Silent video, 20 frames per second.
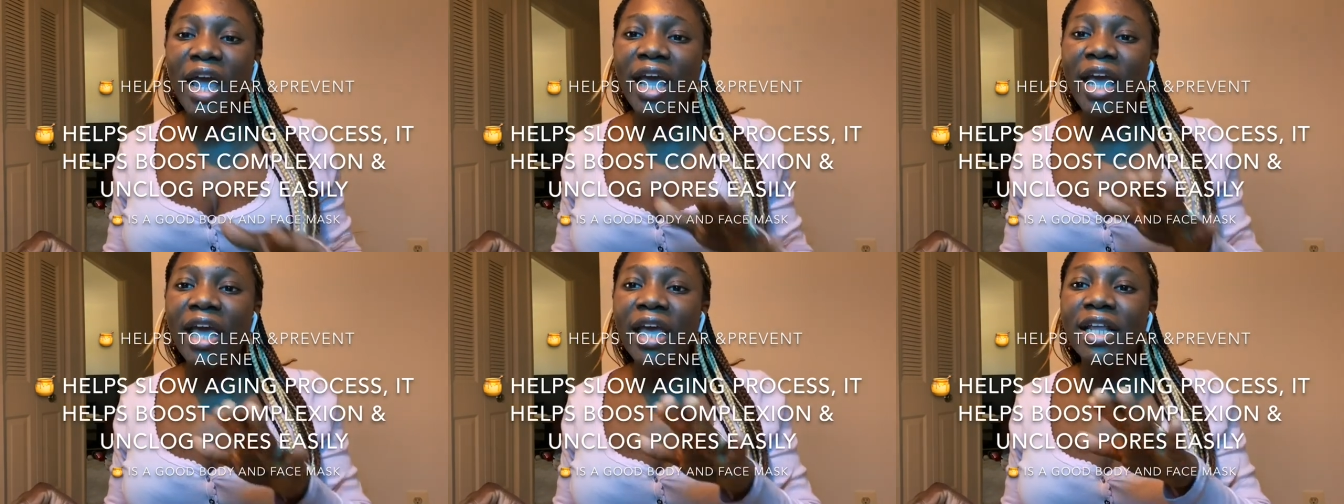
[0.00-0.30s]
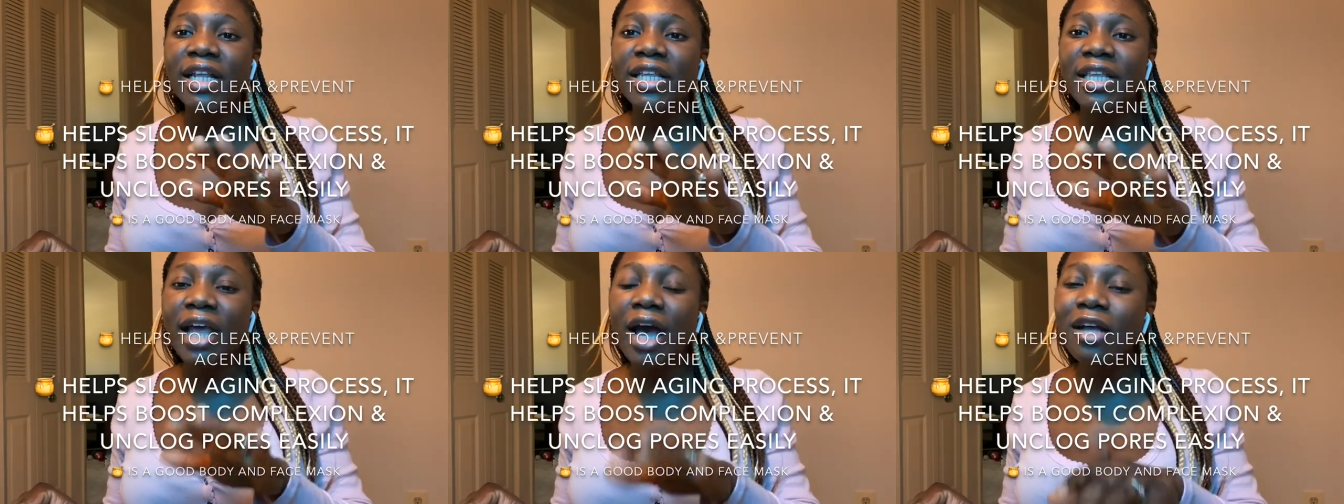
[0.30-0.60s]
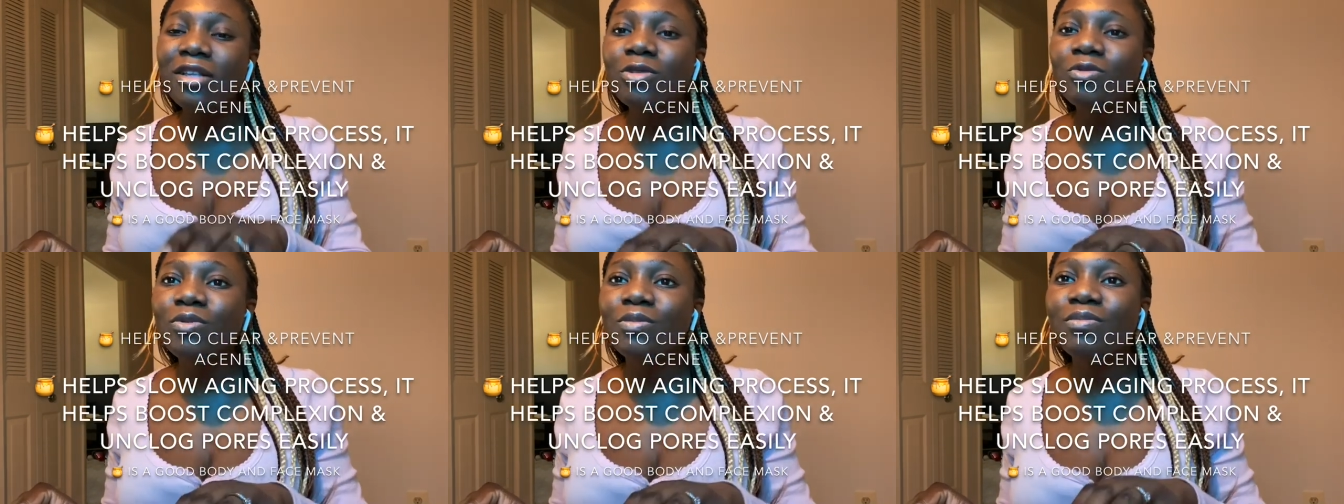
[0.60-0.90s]
and
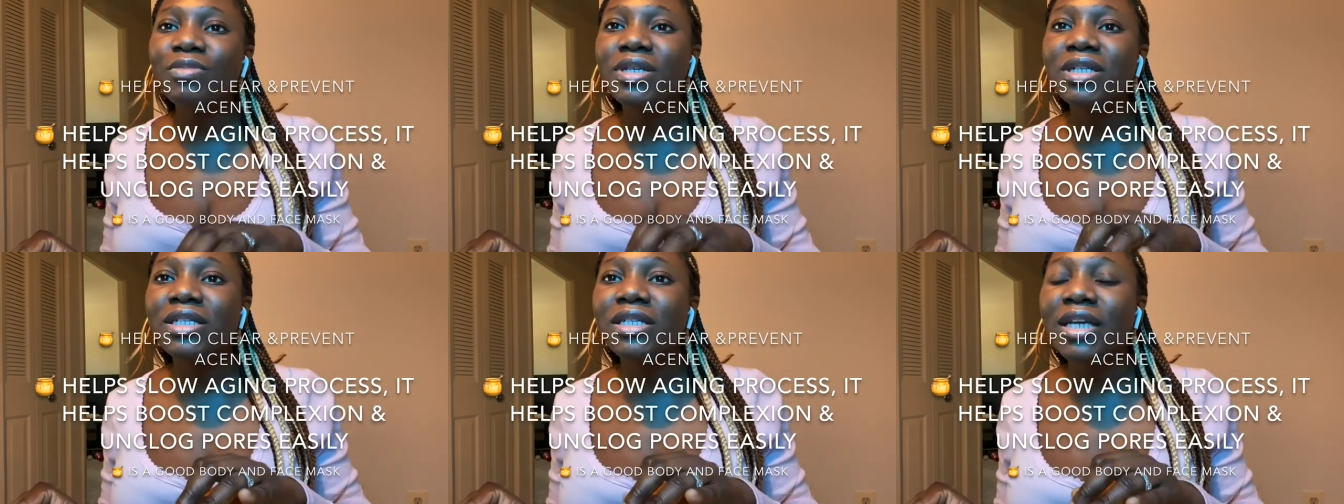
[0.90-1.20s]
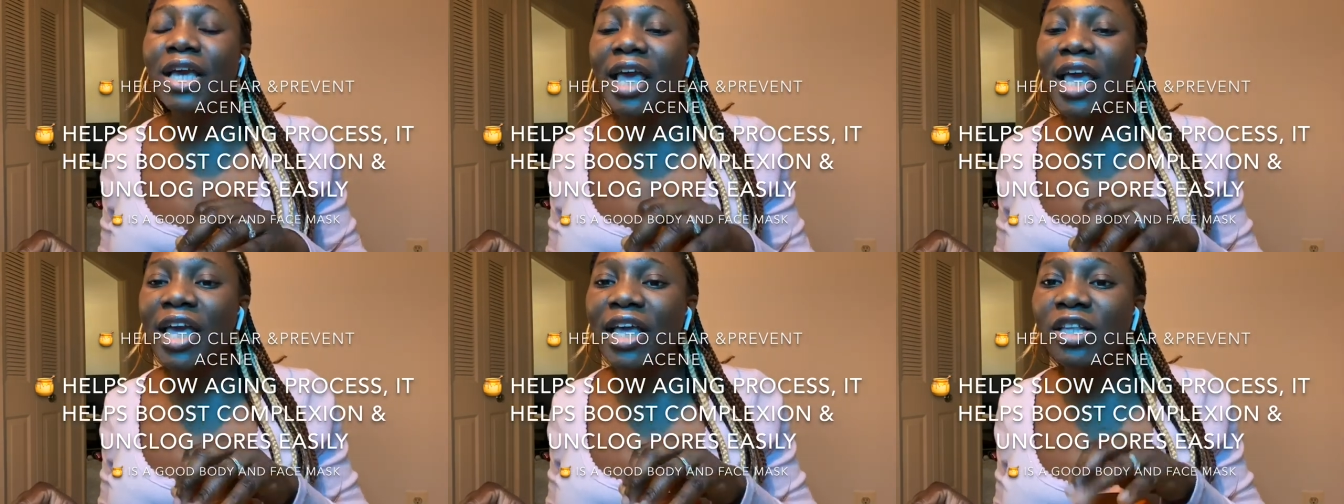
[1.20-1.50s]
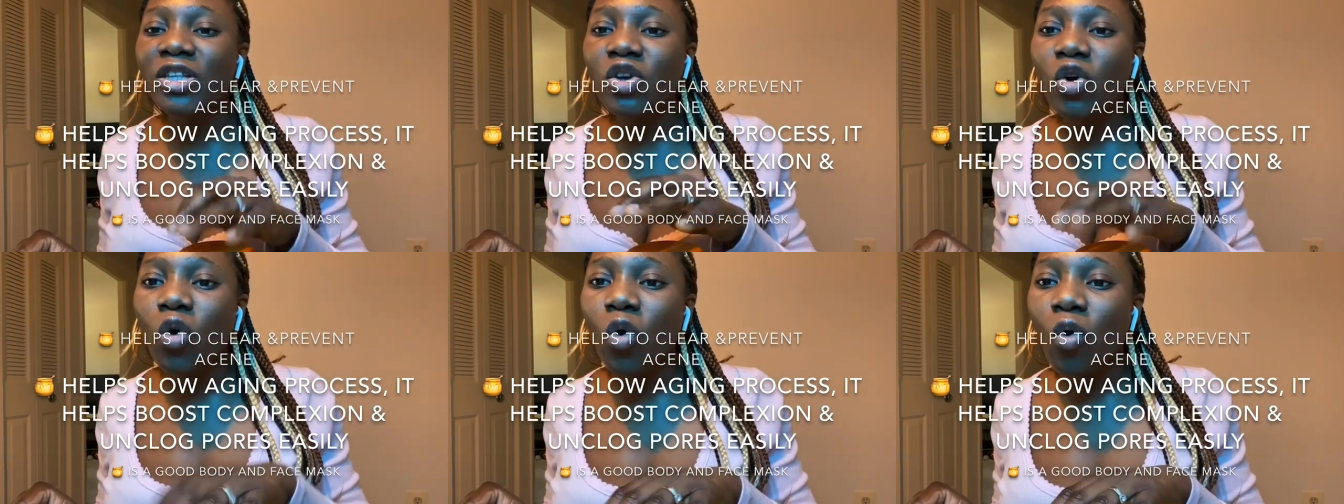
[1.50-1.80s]
that will be the
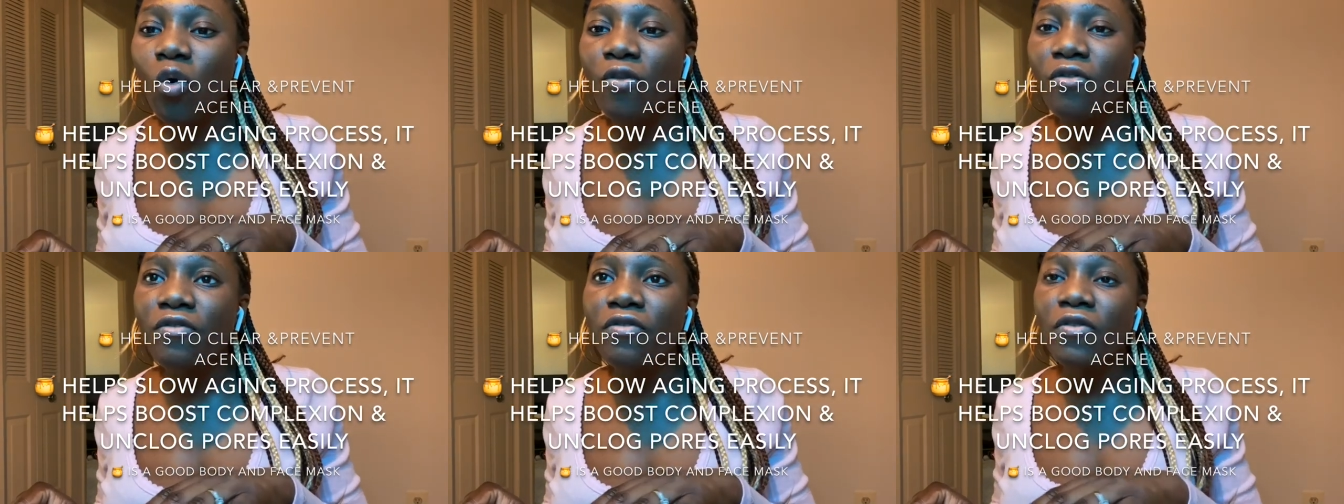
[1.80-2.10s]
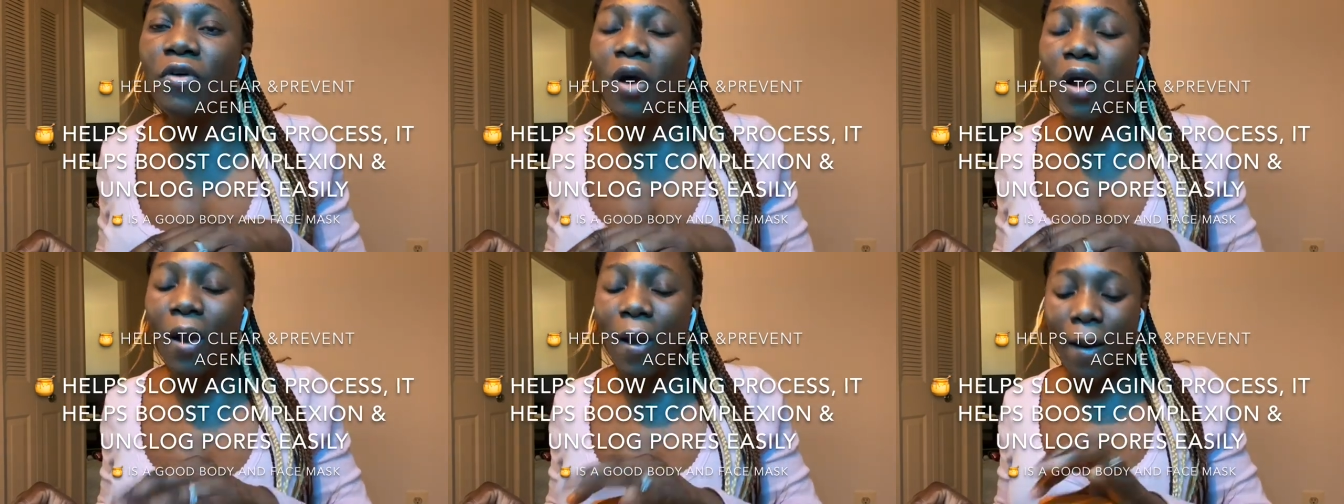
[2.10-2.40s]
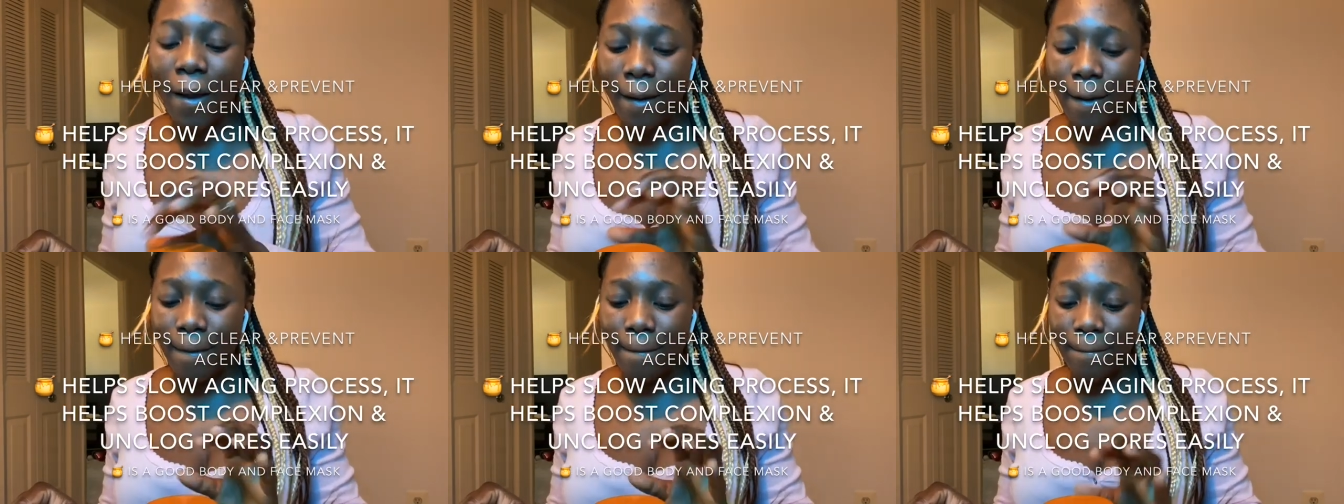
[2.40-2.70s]
end of
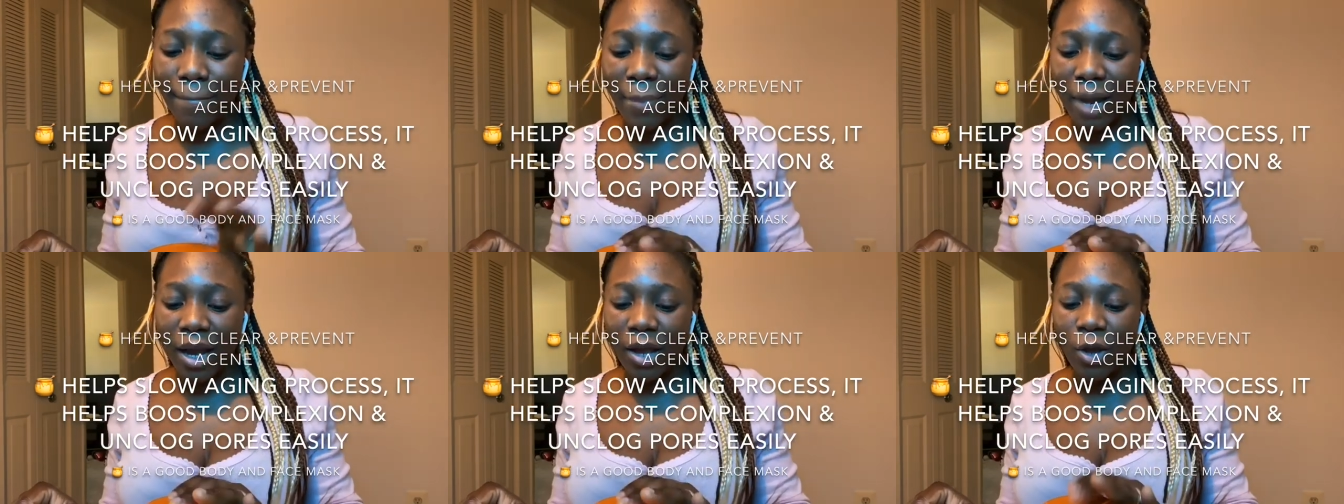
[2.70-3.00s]
my